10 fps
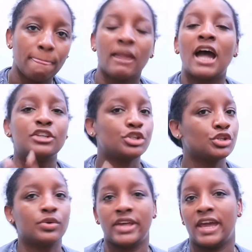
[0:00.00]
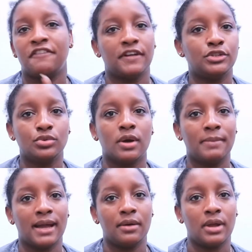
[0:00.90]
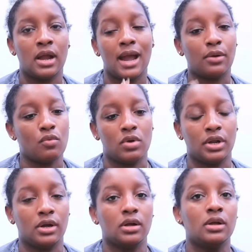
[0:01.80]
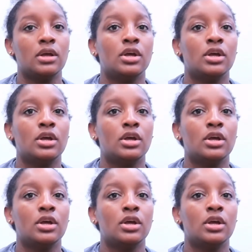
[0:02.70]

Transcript: I just know that if I do come back out here, I don't want her.